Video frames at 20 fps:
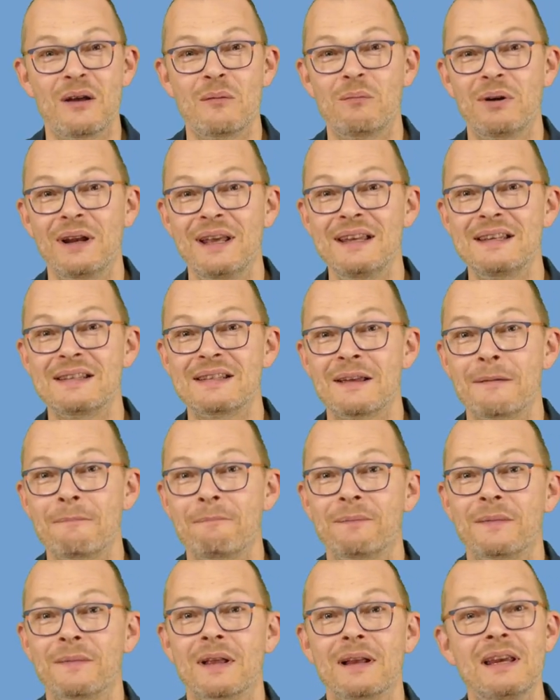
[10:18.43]
Please
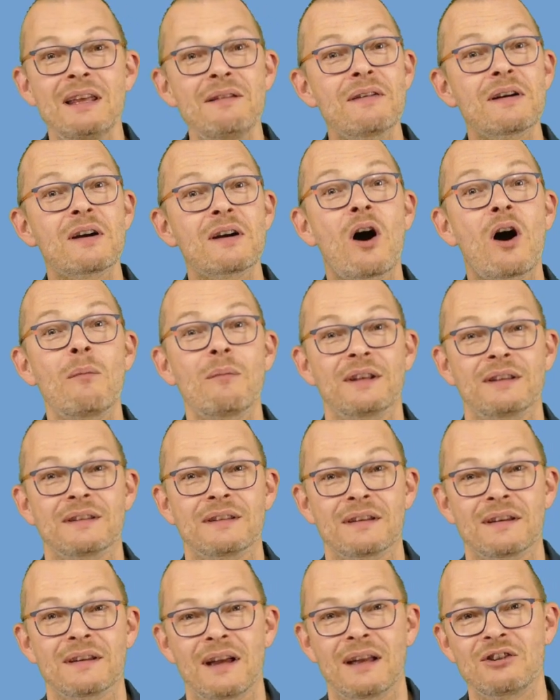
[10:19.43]
leave a
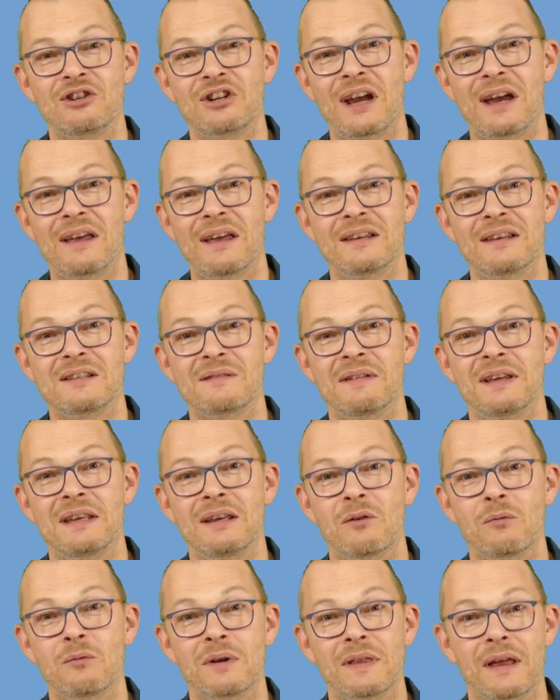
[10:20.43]
comment and share this
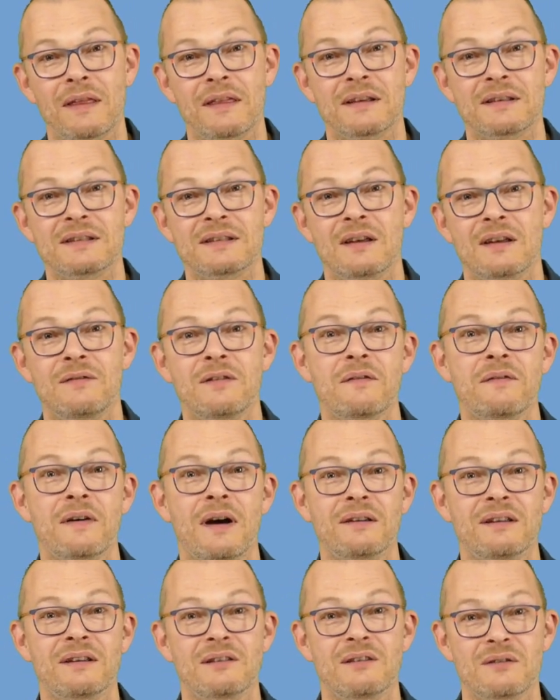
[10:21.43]
video with others if you
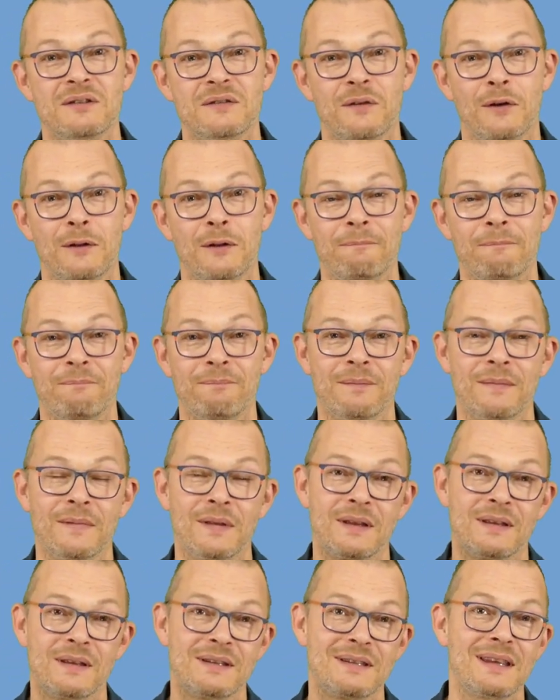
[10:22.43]
found it useful.
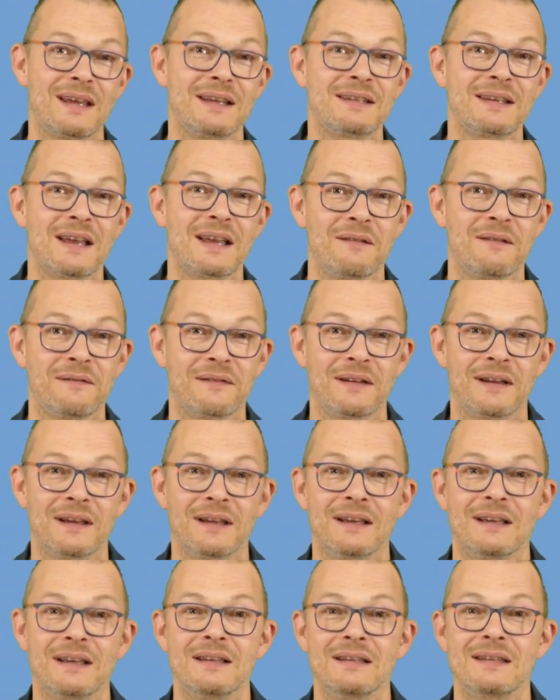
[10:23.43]
Stay safe,
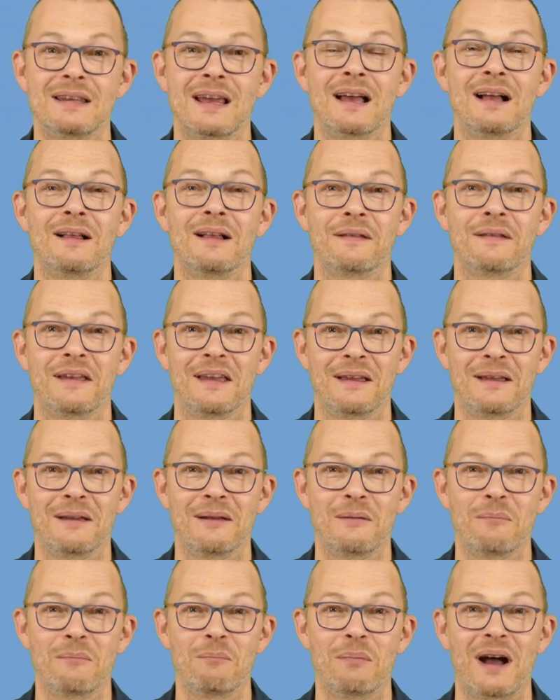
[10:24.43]
stay healthy,
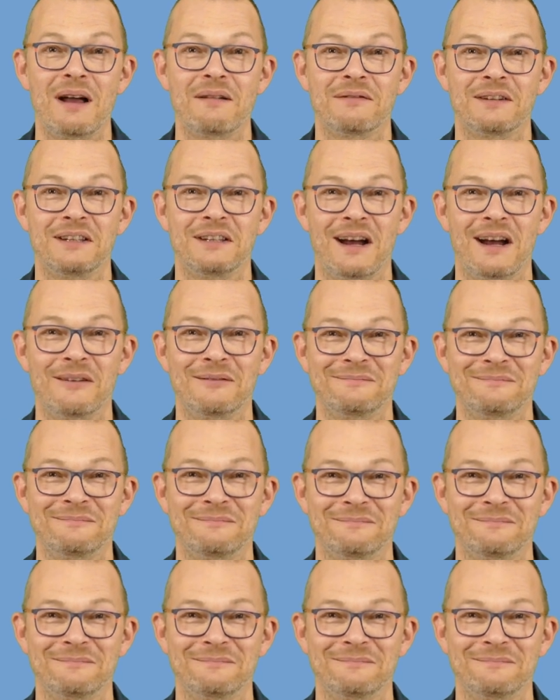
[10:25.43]
bye for now.